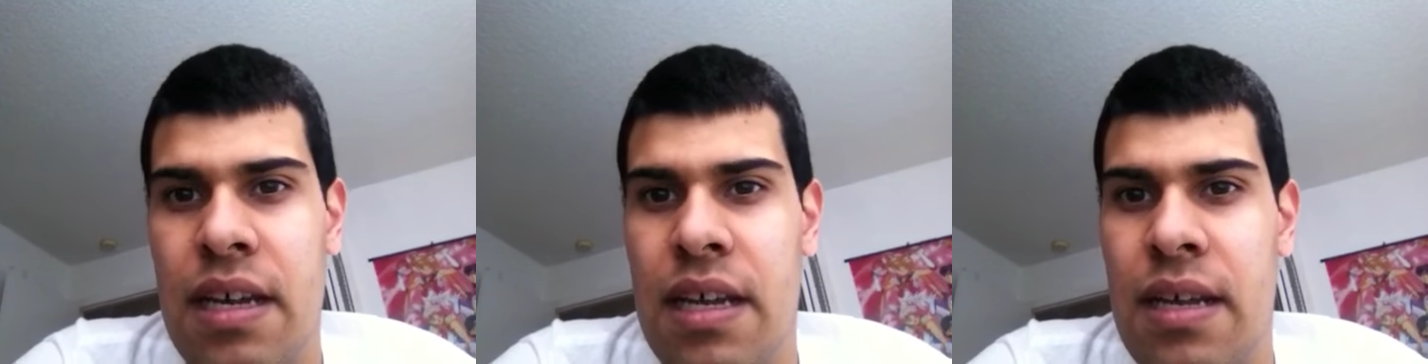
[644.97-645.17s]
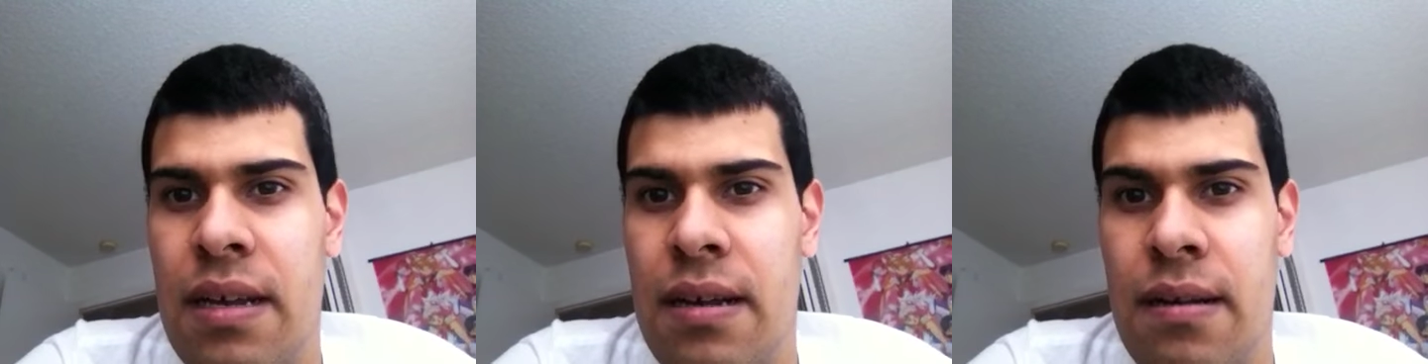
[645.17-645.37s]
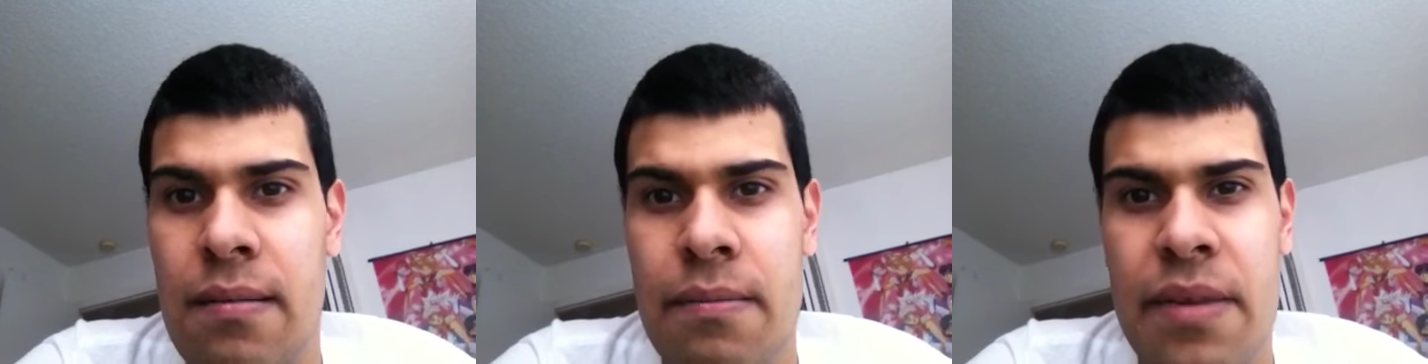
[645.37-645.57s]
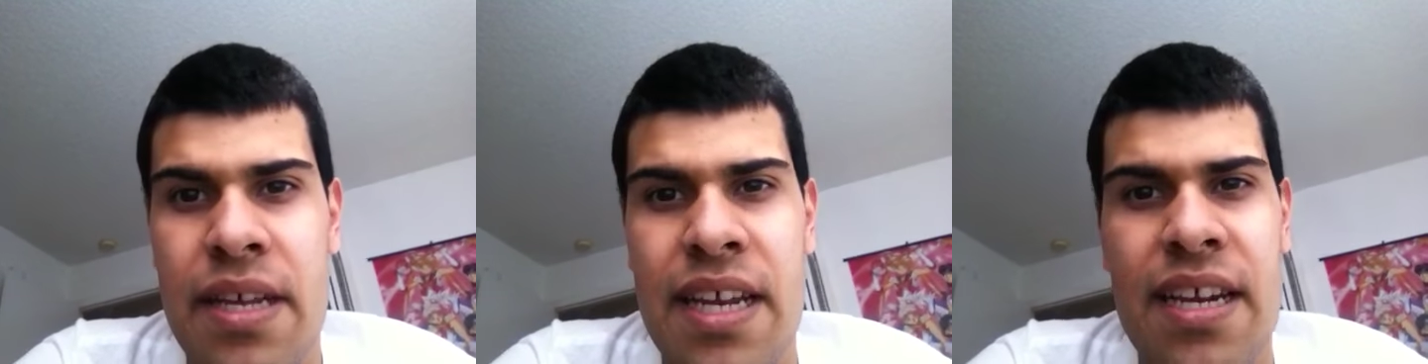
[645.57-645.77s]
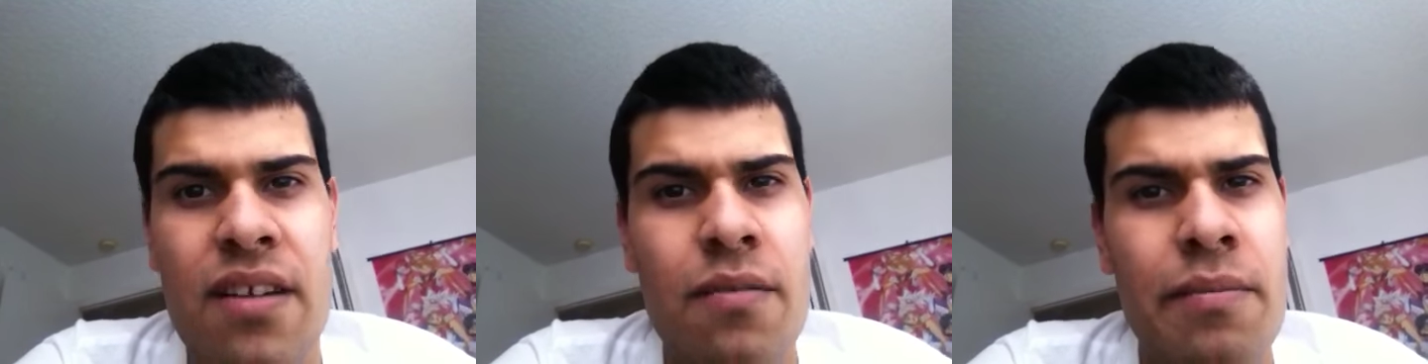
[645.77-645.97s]
And
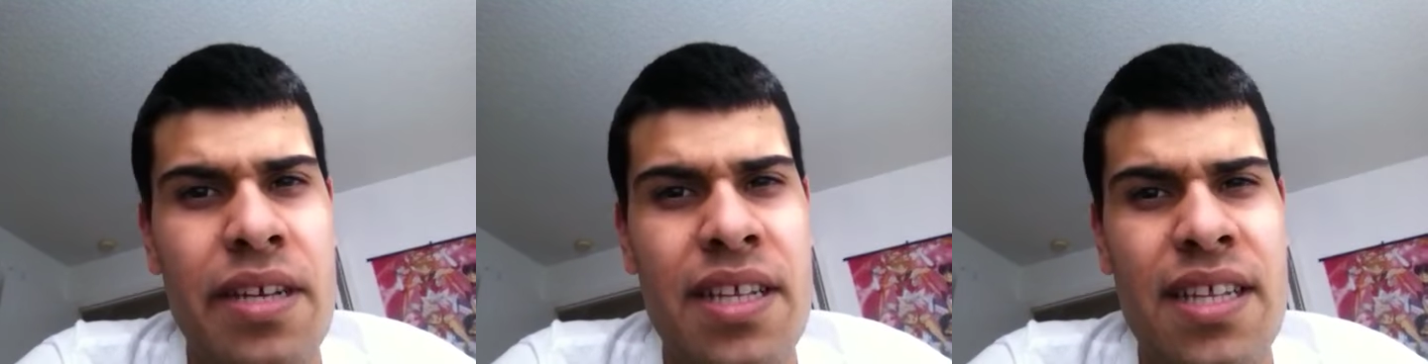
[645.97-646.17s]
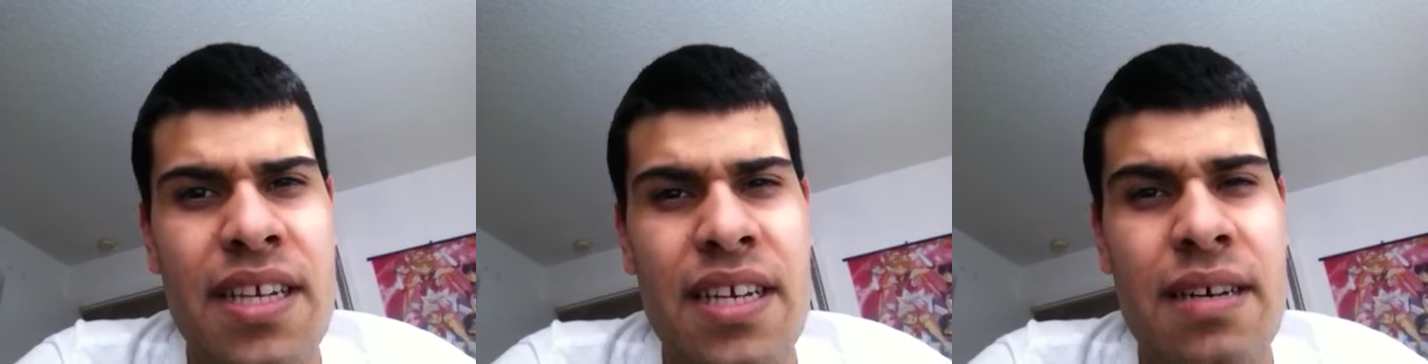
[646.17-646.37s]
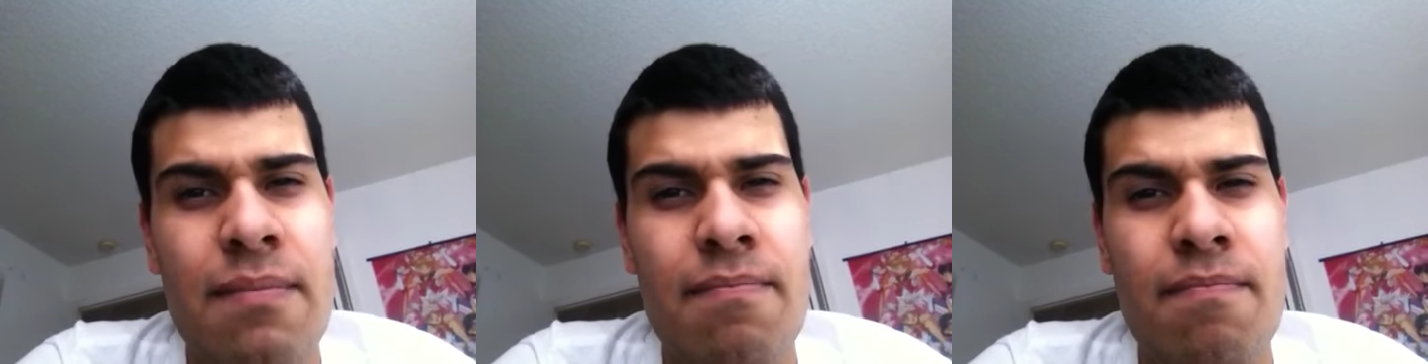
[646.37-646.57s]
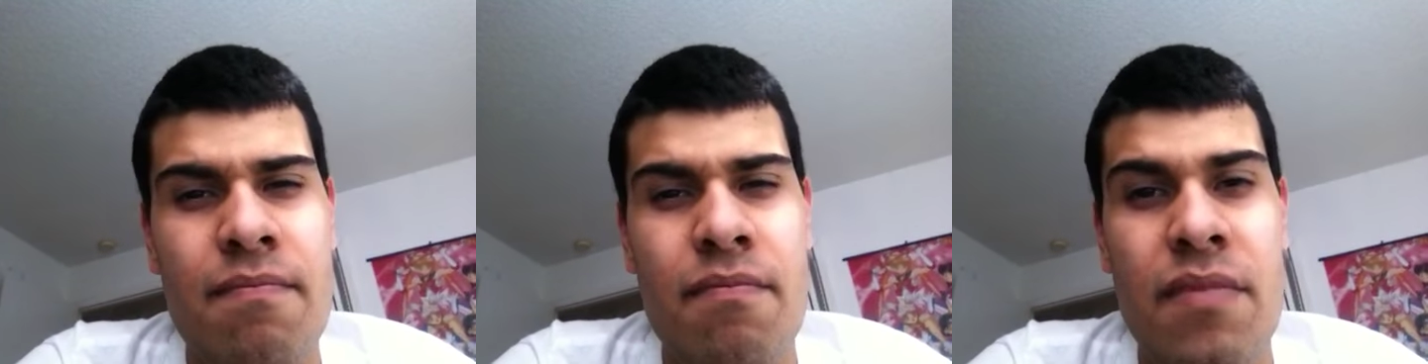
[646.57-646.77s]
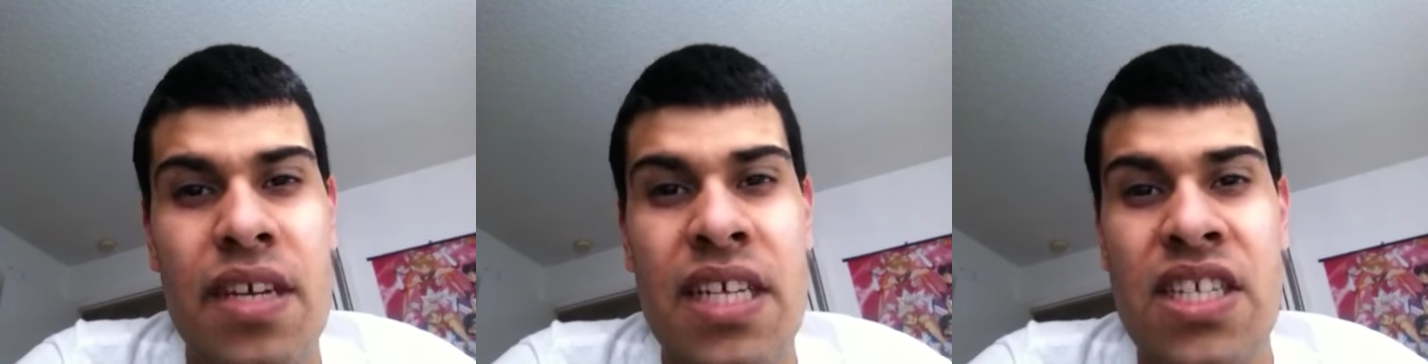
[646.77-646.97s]
I don't mean the
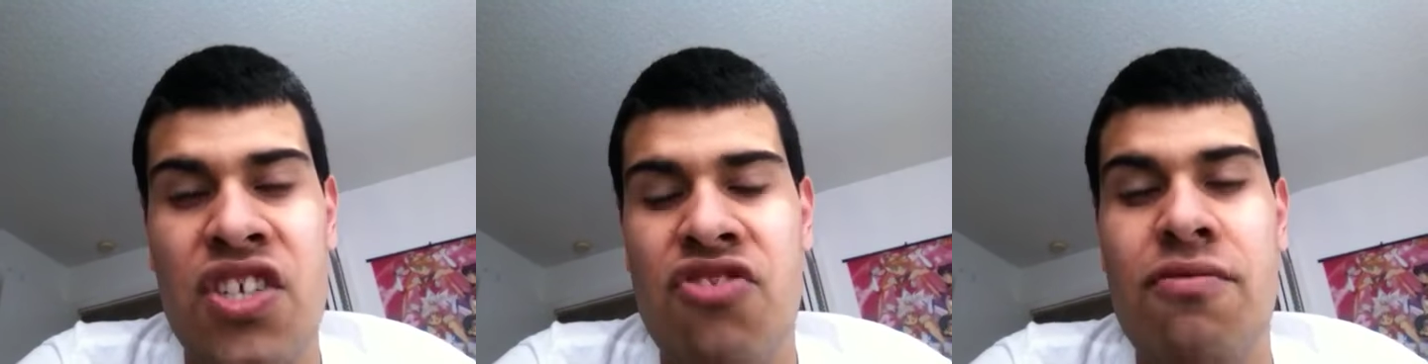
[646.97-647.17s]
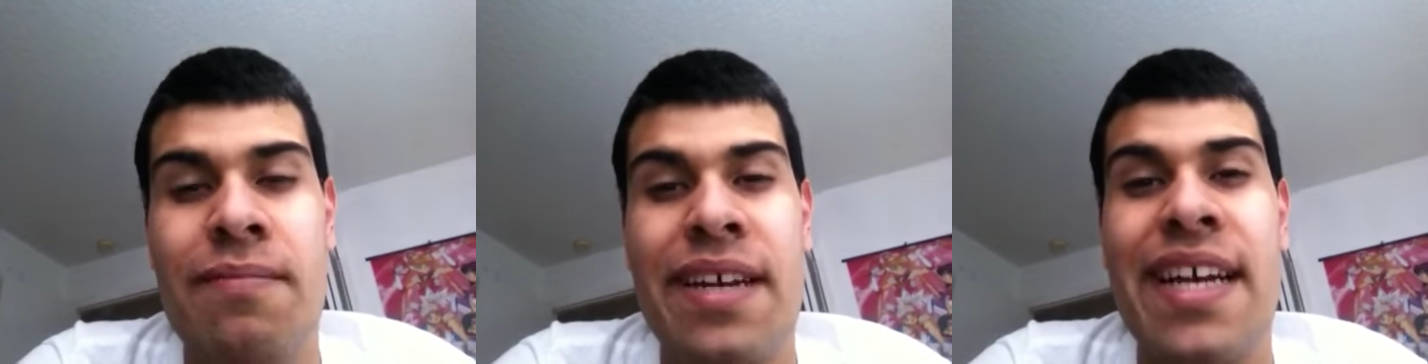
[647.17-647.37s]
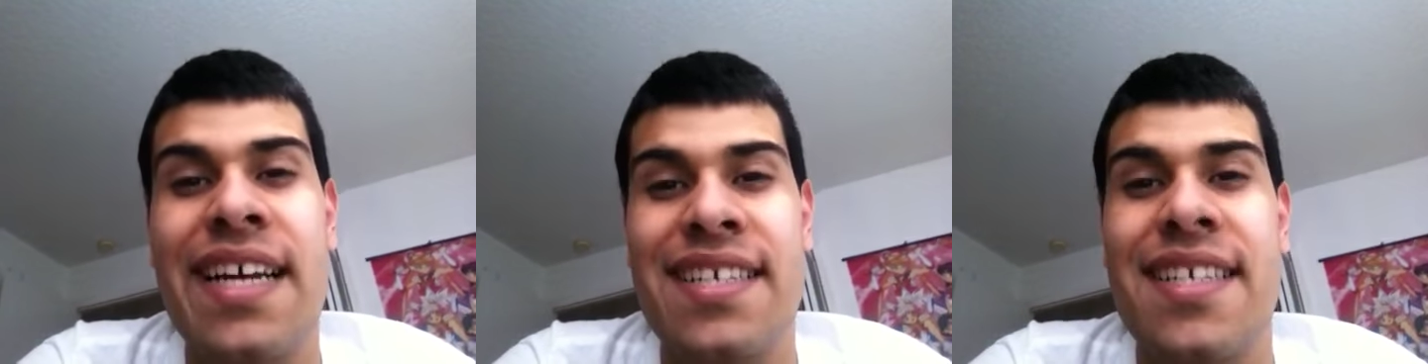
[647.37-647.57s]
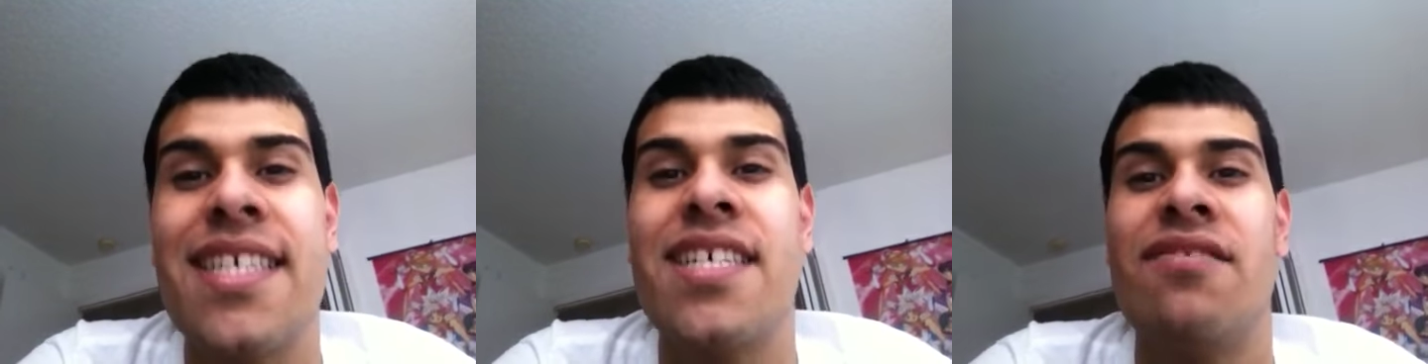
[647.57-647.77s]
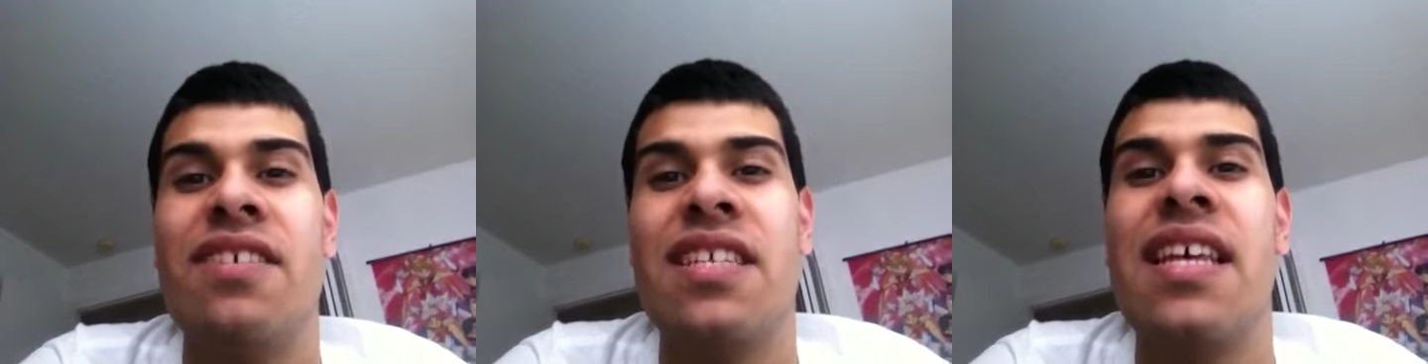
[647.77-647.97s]
instrument
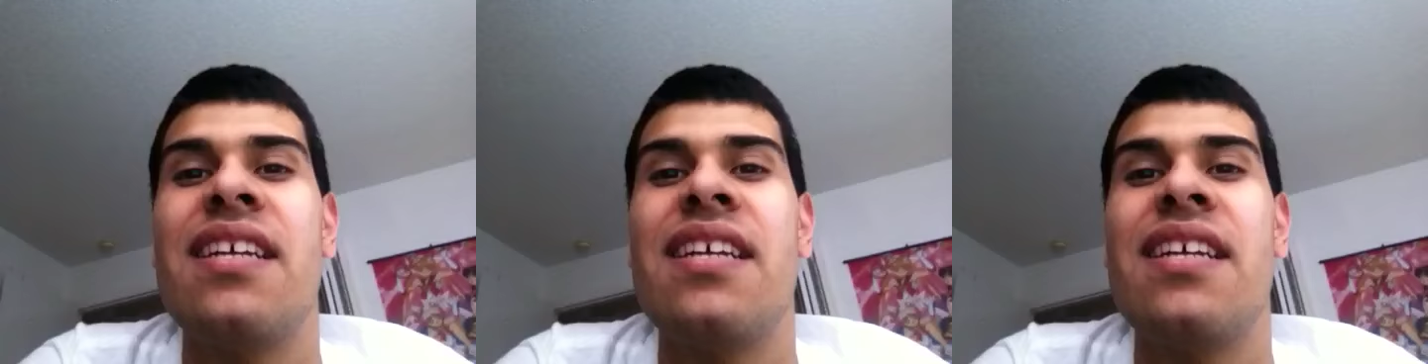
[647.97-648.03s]
accessories,